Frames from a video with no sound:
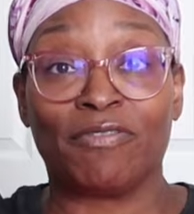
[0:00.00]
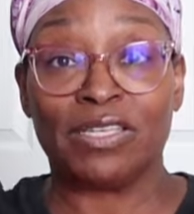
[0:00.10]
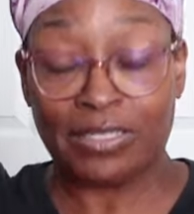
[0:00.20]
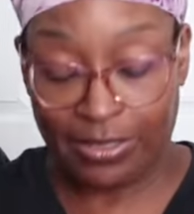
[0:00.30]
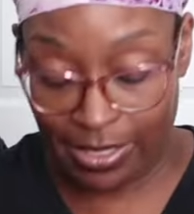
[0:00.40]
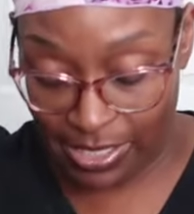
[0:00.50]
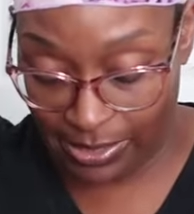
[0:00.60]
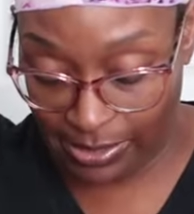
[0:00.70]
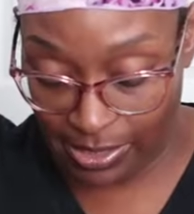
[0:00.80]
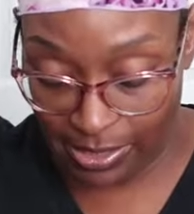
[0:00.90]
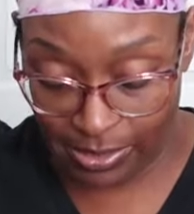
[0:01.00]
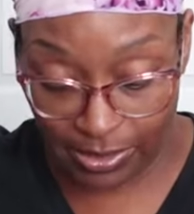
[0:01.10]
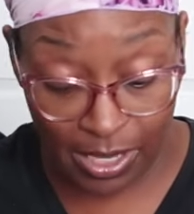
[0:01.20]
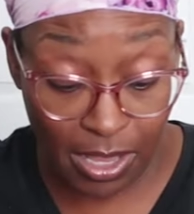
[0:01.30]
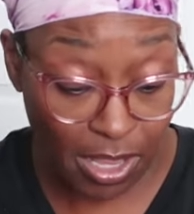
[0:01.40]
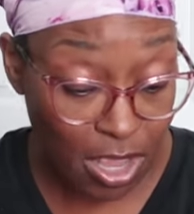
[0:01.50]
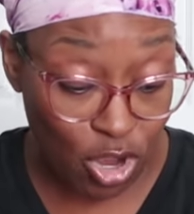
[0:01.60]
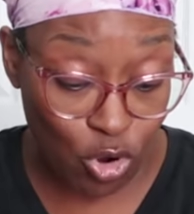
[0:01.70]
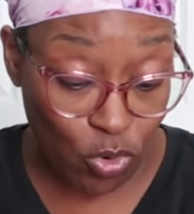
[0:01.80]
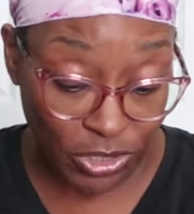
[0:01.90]
of this. This is
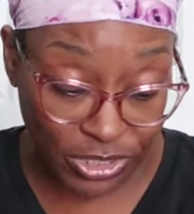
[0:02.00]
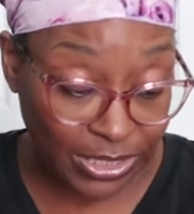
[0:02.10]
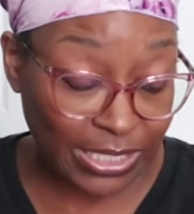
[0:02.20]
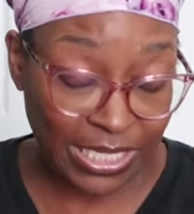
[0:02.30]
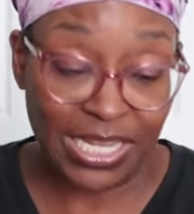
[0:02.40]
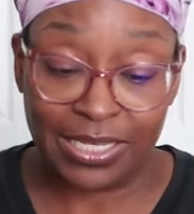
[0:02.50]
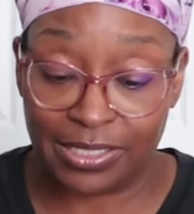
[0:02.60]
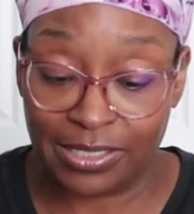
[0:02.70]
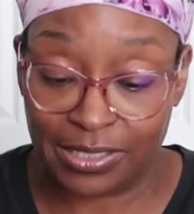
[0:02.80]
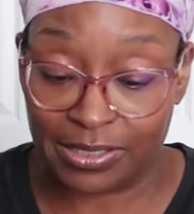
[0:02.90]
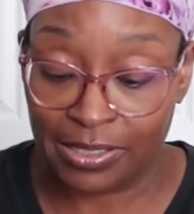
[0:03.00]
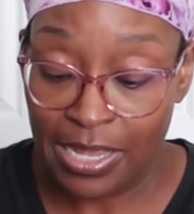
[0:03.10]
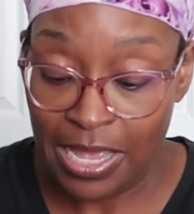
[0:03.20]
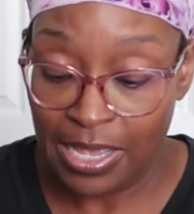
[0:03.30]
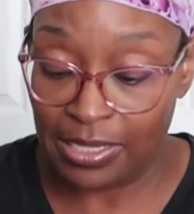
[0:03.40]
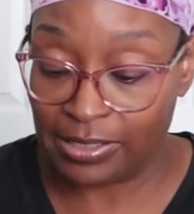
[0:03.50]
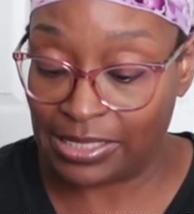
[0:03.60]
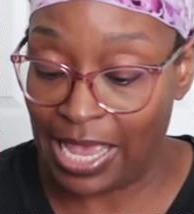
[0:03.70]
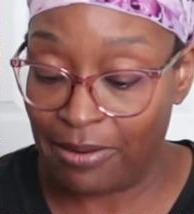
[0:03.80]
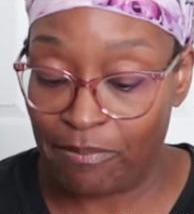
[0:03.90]
gorgeous. And yes, this is a
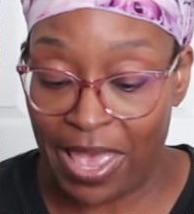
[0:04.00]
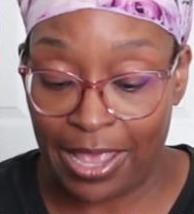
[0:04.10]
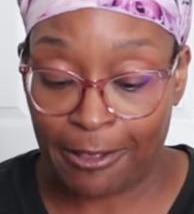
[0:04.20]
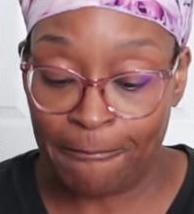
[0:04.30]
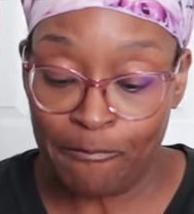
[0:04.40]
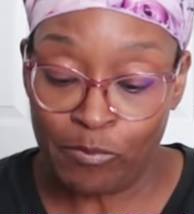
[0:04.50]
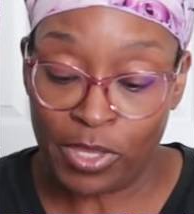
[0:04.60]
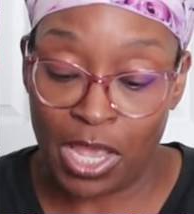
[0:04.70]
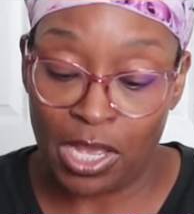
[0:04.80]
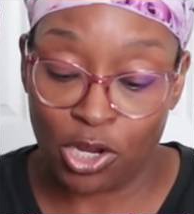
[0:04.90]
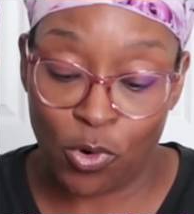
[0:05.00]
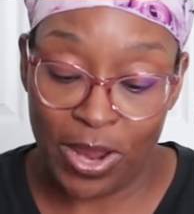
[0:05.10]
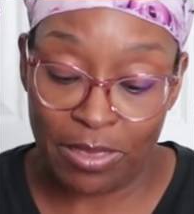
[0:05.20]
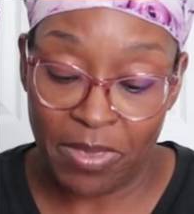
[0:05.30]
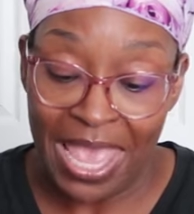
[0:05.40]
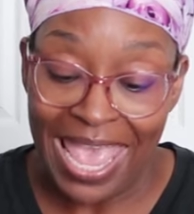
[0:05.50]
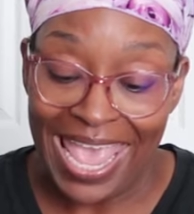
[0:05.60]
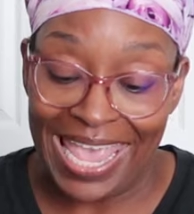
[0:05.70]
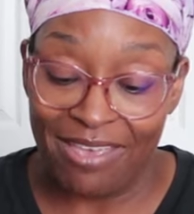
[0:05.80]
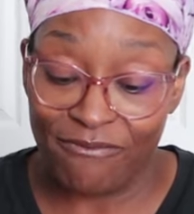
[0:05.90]
satin back crepe.
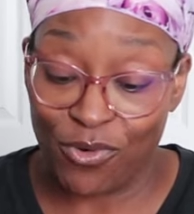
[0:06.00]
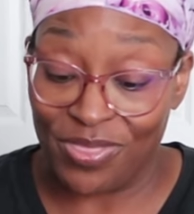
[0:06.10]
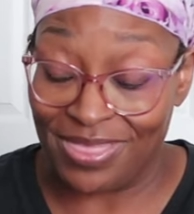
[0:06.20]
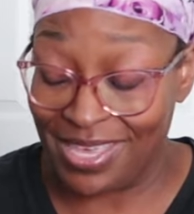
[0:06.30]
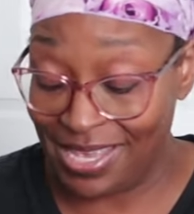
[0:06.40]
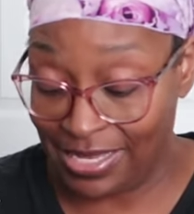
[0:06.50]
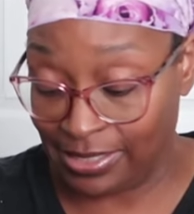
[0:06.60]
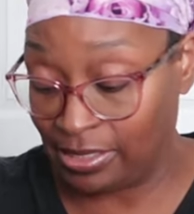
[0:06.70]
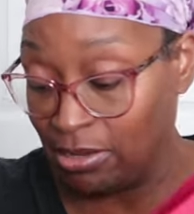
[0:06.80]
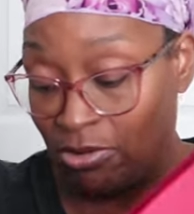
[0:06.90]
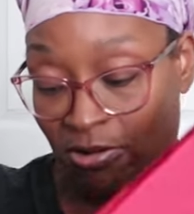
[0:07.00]
And for this,